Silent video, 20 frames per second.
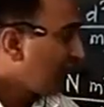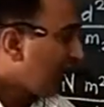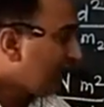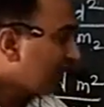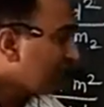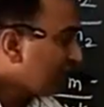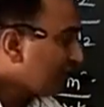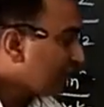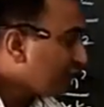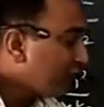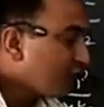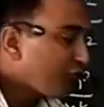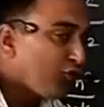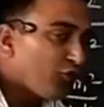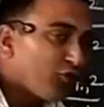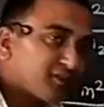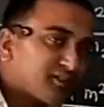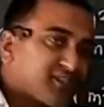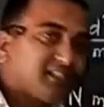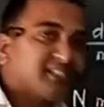And that
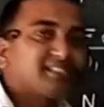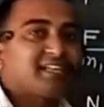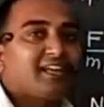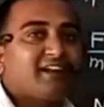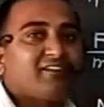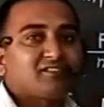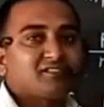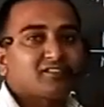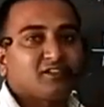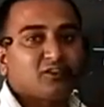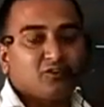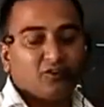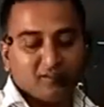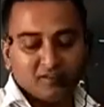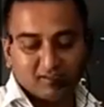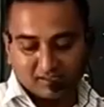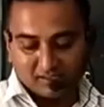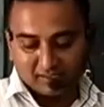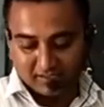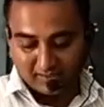force is gravitational
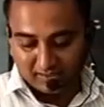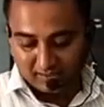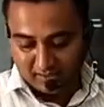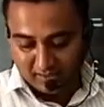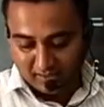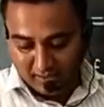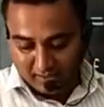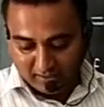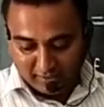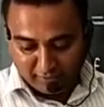constants.